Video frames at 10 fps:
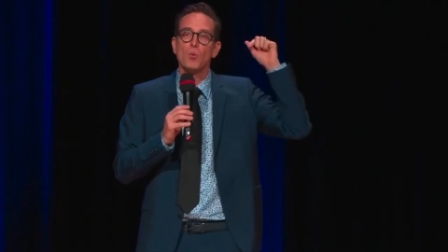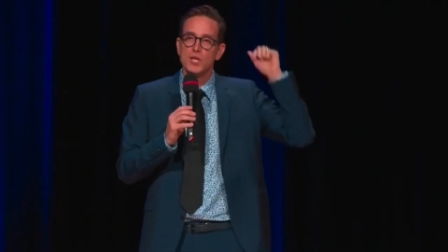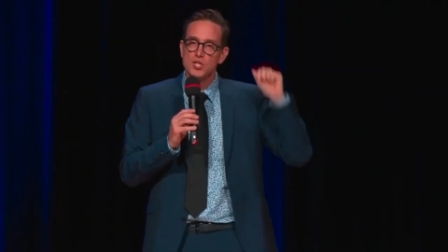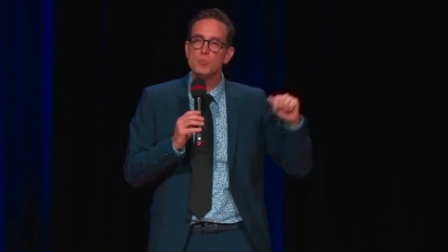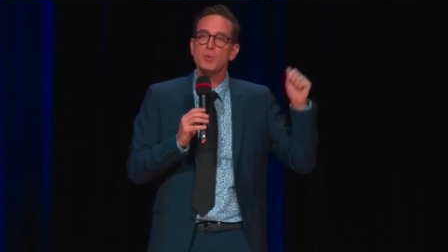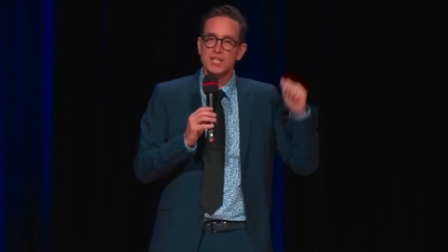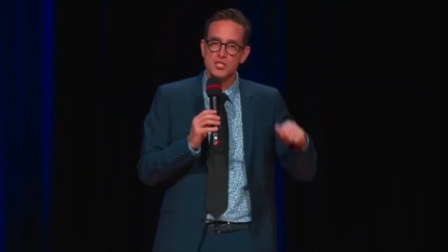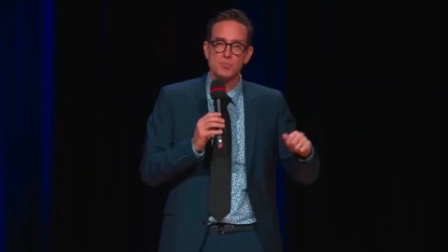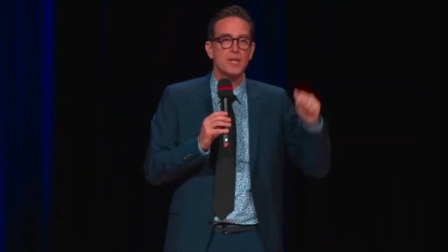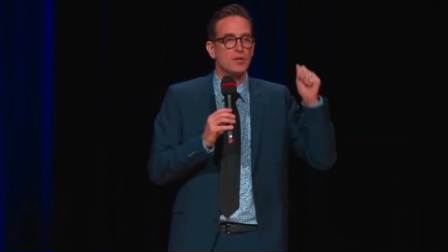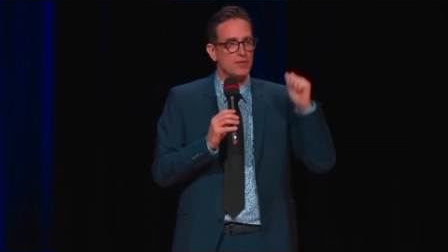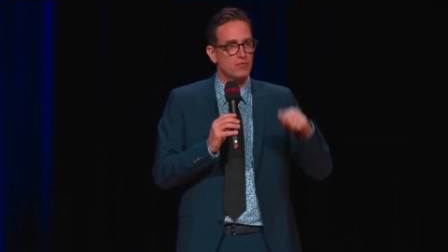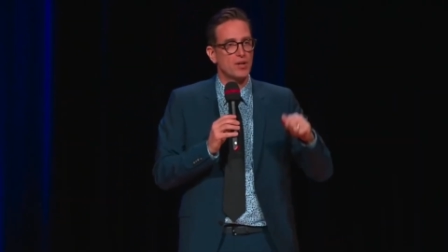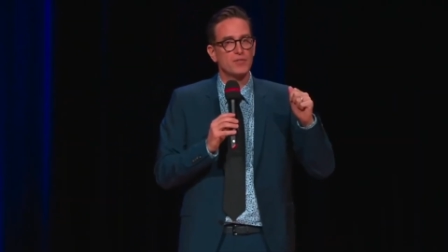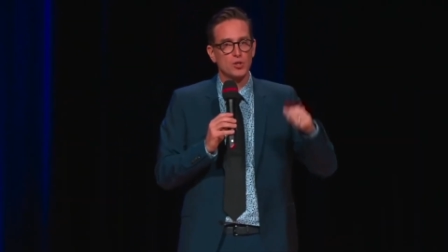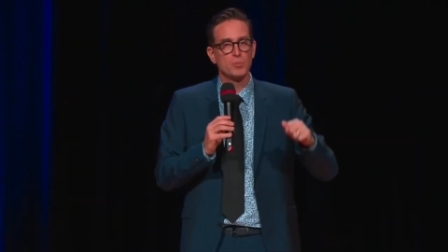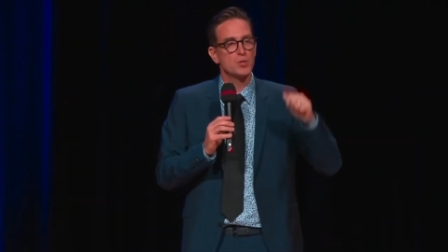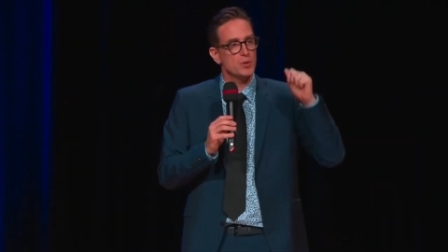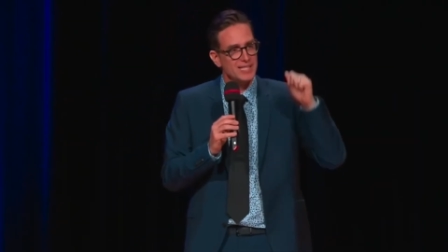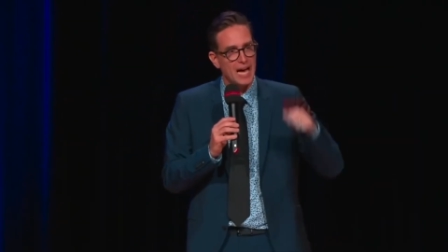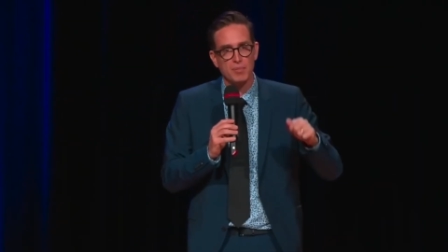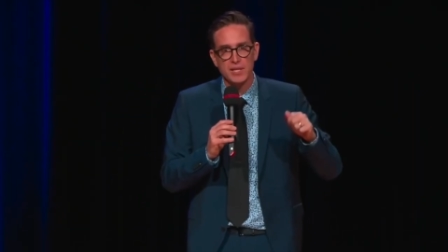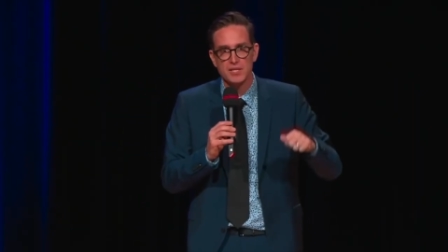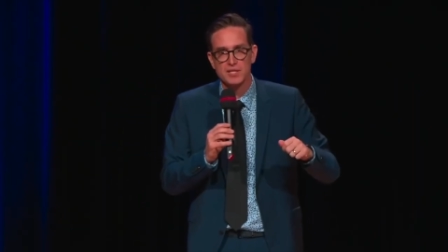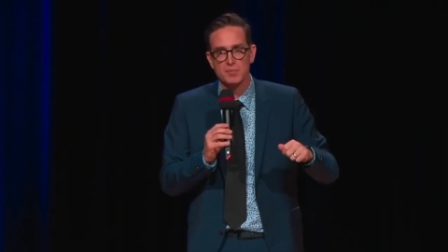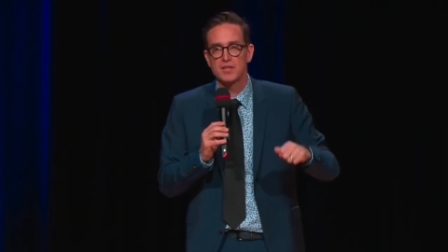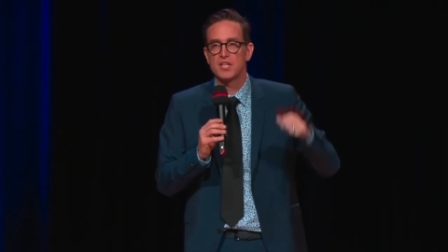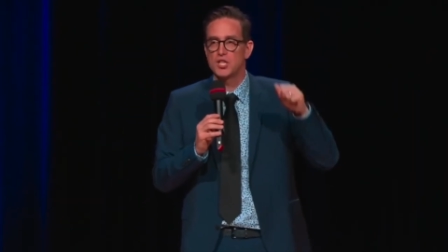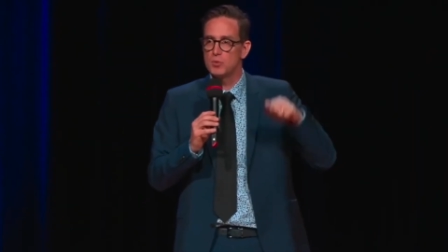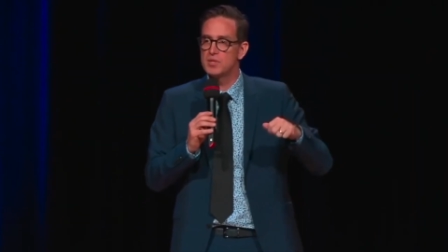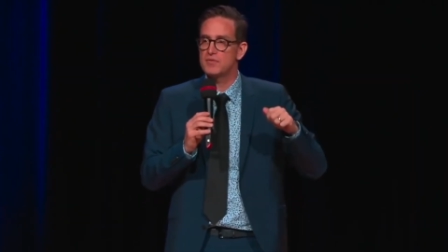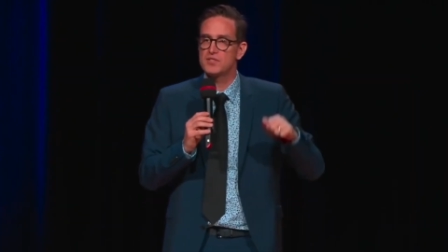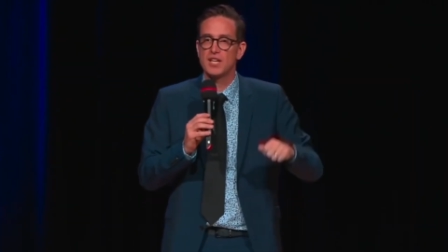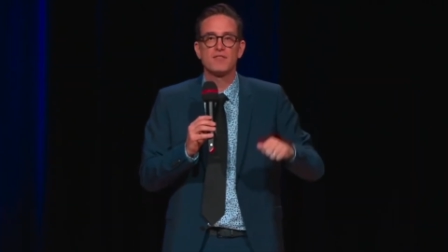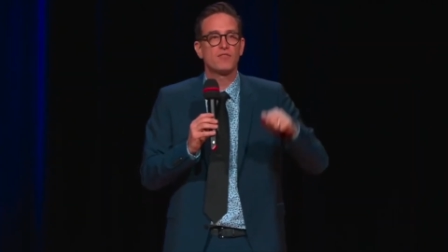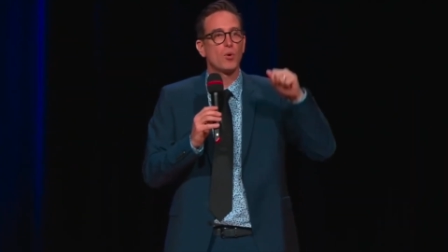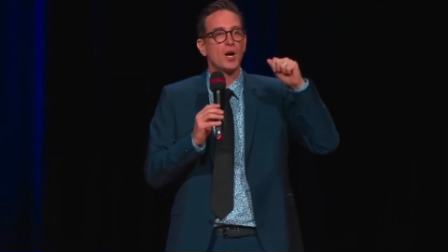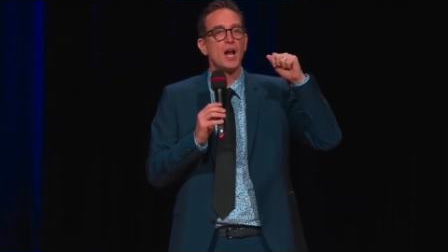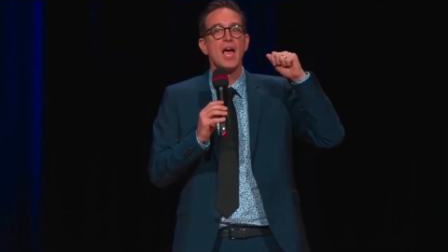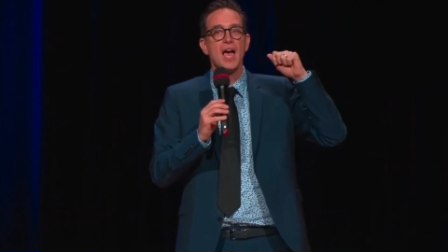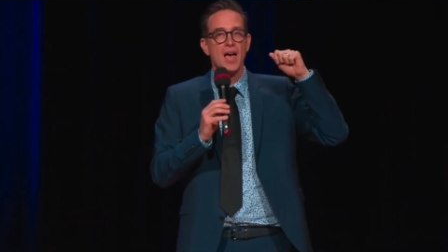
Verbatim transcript: When you bring a speaker in front of a group, you are tapping into something that humans have done forever.